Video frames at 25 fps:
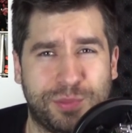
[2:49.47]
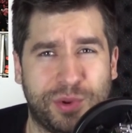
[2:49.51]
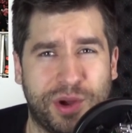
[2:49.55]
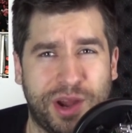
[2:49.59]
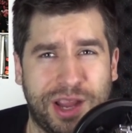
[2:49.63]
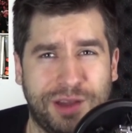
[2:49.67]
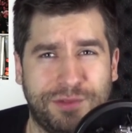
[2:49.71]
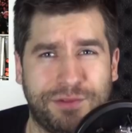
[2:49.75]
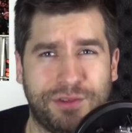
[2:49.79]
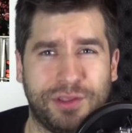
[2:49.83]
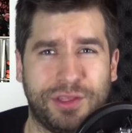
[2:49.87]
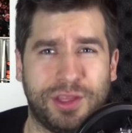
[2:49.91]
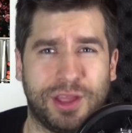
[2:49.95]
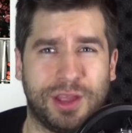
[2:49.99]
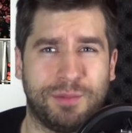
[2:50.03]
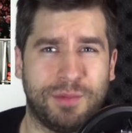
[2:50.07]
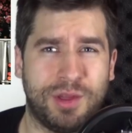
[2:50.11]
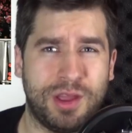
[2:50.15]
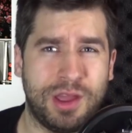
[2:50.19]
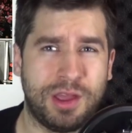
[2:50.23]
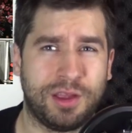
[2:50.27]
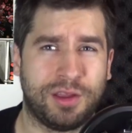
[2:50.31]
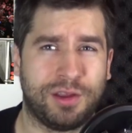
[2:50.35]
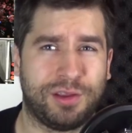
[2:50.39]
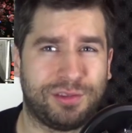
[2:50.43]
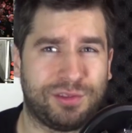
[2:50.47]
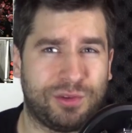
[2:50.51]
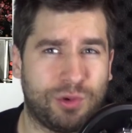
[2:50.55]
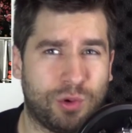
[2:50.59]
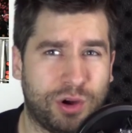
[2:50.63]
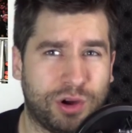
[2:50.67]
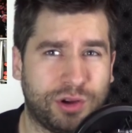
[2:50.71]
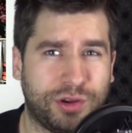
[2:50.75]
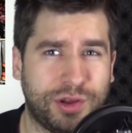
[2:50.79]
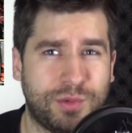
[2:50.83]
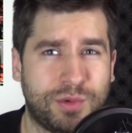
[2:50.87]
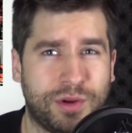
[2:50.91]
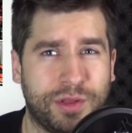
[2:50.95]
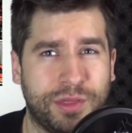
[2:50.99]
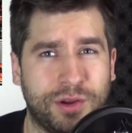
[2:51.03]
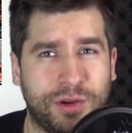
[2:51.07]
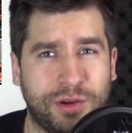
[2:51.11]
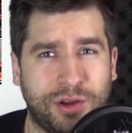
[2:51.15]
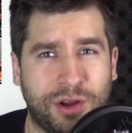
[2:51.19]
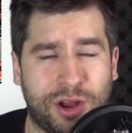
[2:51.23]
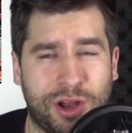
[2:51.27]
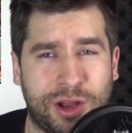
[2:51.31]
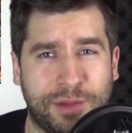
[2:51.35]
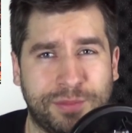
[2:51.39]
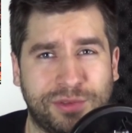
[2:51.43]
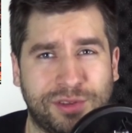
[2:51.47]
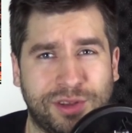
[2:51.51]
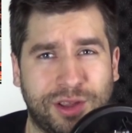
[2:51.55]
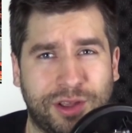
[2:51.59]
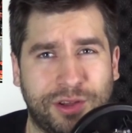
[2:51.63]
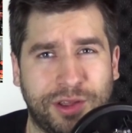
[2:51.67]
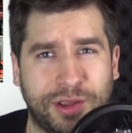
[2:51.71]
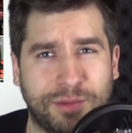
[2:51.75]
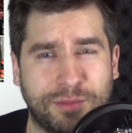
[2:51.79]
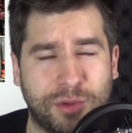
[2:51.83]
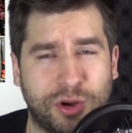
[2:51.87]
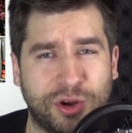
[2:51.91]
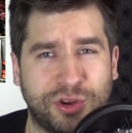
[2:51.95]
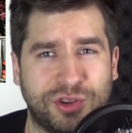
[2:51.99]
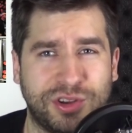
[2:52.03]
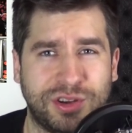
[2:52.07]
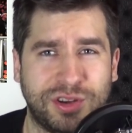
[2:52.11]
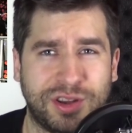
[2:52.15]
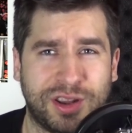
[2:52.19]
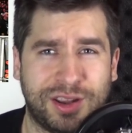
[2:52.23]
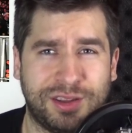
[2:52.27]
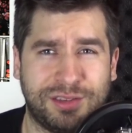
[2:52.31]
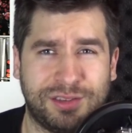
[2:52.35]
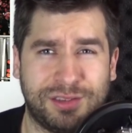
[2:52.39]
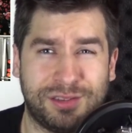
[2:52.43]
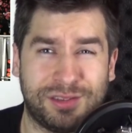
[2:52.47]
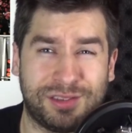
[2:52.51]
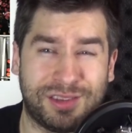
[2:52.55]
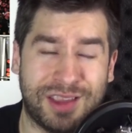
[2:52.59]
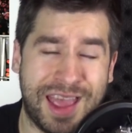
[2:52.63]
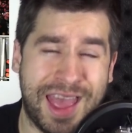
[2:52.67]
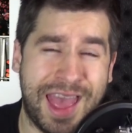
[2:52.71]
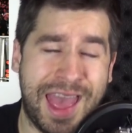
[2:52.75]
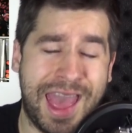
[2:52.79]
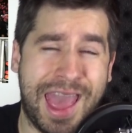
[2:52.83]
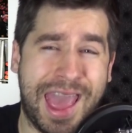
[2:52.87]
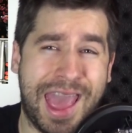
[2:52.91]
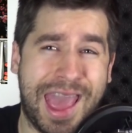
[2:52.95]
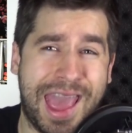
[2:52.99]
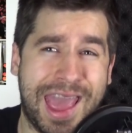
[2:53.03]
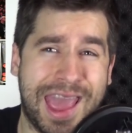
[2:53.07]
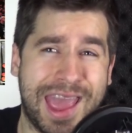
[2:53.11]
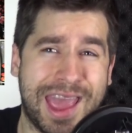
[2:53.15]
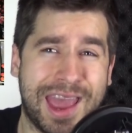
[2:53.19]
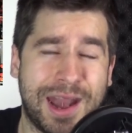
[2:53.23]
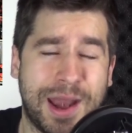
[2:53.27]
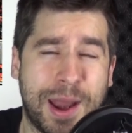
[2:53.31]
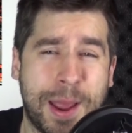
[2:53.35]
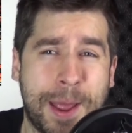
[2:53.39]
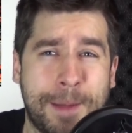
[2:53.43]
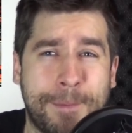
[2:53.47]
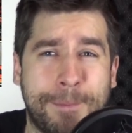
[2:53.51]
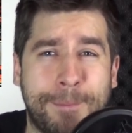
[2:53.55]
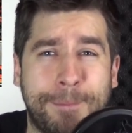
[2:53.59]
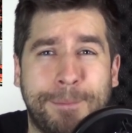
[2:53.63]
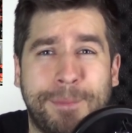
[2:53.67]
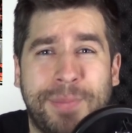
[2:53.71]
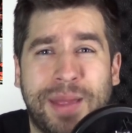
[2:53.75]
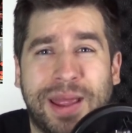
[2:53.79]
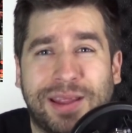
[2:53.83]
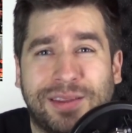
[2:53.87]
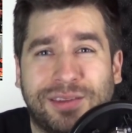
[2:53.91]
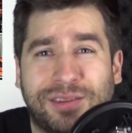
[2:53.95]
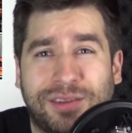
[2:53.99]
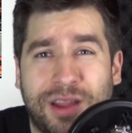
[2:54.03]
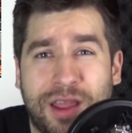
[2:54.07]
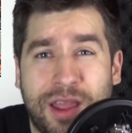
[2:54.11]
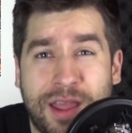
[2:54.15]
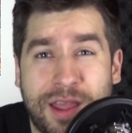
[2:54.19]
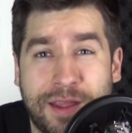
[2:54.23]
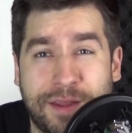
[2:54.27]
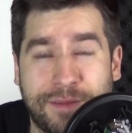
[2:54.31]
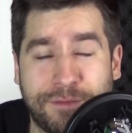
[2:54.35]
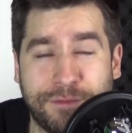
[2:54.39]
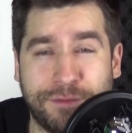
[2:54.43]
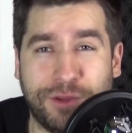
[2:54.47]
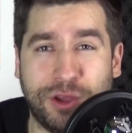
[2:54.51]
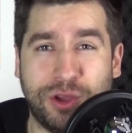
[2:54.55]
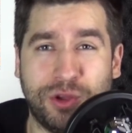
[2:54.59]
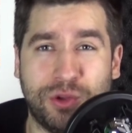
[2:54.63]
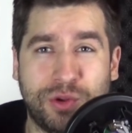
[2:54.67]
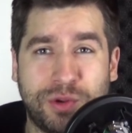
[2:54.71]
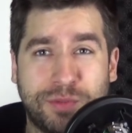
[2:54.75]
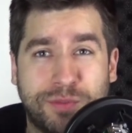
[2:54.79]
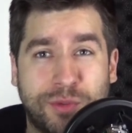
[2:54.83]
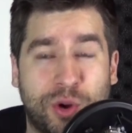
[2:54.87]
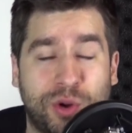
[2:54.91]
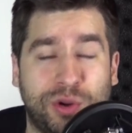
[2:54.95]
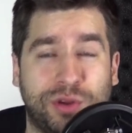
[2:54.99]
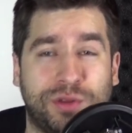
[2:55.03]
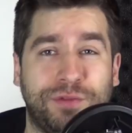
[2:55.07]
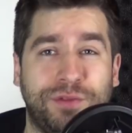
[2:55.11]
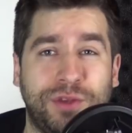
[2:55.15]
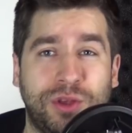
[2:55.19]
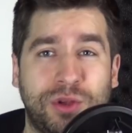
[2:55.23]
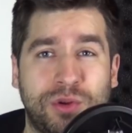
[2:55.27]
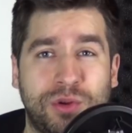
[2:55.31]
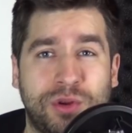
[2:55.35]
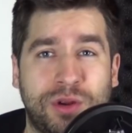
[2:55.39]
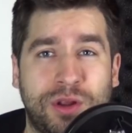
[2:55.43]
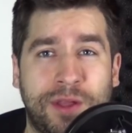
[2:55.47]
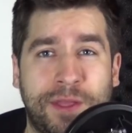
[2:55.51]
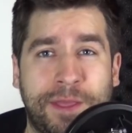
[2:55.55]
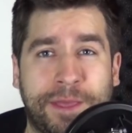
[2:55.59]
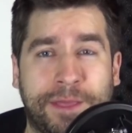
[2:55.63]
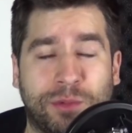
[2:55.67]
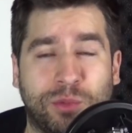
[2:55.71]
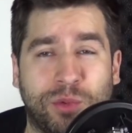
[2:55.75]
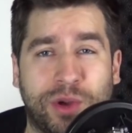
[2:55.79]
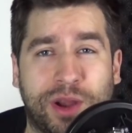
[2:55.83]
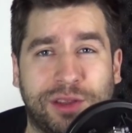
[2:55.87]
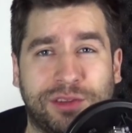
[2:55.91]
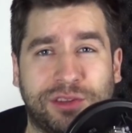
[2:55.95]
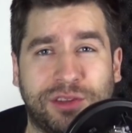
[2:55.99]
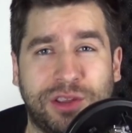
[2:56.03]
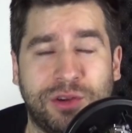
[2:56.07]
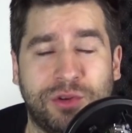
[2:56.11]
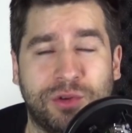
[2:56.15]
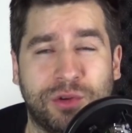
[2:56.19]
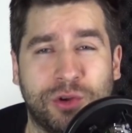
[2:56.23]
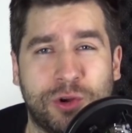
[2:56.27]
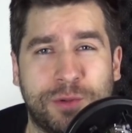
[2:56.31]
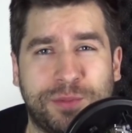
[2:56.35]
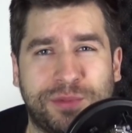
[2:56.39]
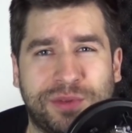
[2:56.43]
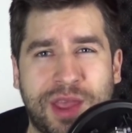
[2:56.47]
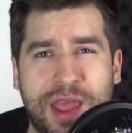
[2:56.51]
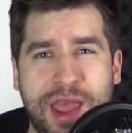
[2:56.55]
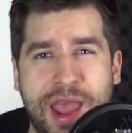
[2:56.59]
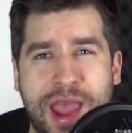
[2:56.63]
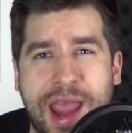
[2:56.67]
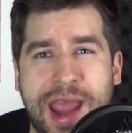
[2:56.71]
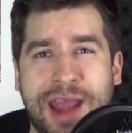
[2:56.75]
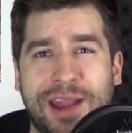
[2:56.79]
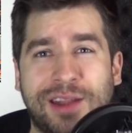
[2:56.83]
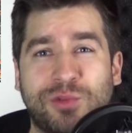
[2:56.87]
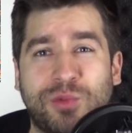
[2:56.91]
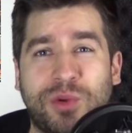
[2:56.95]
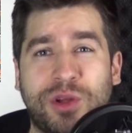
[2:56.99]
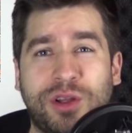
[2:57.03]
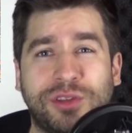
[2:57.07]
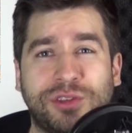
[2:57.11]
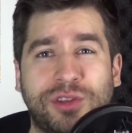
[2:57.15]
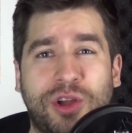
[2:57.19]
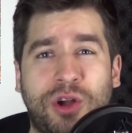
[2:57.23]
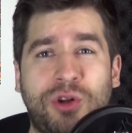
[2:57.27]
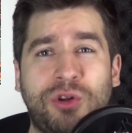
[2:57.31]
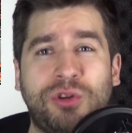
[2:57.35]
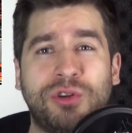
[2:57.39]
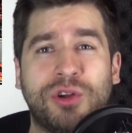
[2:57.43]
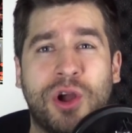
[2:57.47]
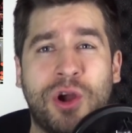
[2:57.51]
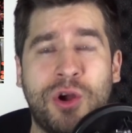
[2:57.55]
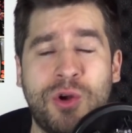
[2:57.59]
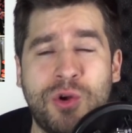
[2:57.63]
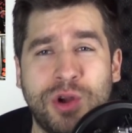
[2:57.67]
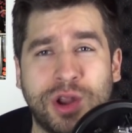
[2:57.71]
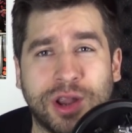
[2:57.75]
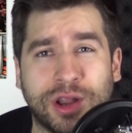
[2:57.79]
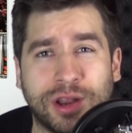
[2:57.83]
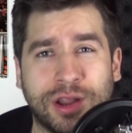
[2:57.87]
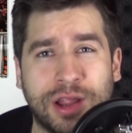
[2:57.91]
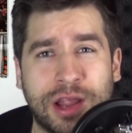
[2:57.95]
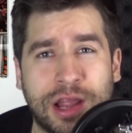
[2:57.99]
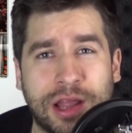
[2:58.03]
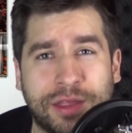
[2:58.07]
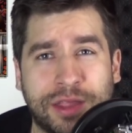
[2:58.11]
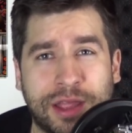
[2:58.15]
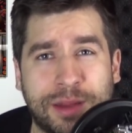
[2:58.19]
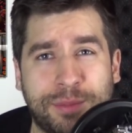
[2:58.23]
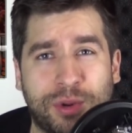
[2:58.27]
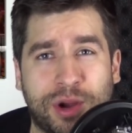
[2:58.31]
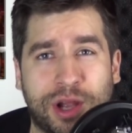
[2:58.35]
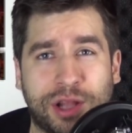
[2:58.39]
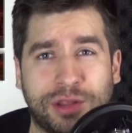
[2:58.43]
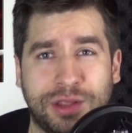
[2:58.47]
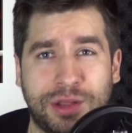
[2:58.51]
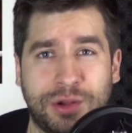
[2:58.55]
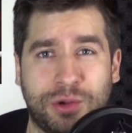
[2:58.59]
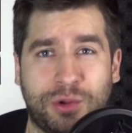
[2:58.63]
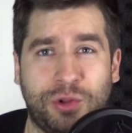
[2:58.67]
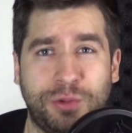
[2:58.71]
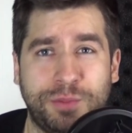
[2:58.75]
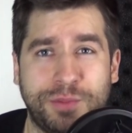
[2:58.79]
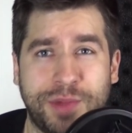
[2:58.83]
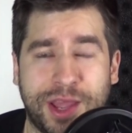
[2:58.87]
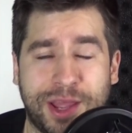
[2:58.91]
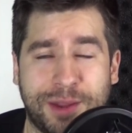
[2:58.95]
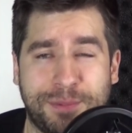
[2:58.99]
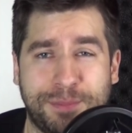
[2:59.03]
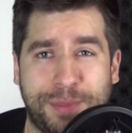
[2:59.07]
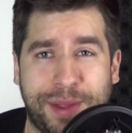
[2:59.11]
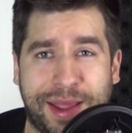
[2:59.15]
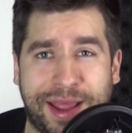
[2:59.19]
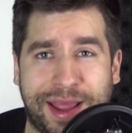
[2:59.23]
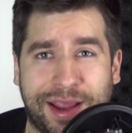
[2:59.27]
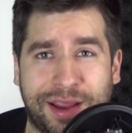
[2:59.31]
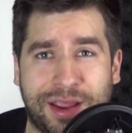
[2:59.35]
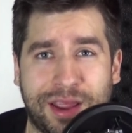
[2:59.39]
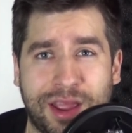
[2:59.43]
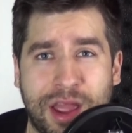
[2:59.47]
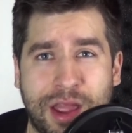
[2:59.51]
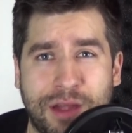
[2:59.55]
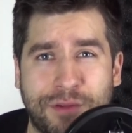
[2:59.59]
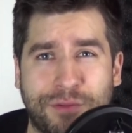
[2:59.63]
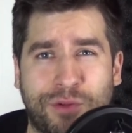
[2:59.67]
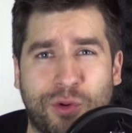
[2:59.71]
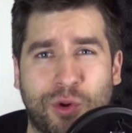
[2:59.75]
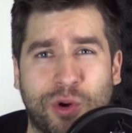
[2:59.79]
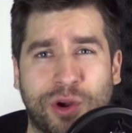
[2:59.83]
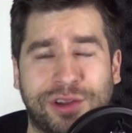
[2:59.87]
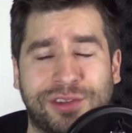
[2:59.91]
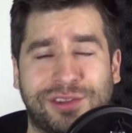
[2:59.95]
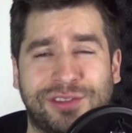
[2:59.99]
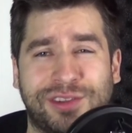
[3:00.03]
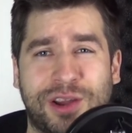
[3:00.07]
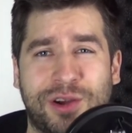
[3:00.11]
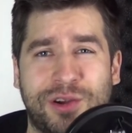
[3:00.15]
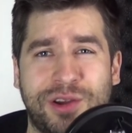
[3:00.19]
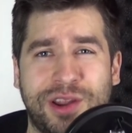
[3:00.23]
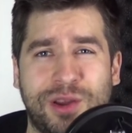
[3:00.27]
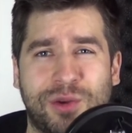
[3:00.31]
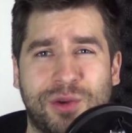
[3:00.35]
brand for them, historically one of their top-selling merchandises, and best viewed, most viewed wrestling groups, and as well as Hulk Hogan. They brought the old man back for Saudi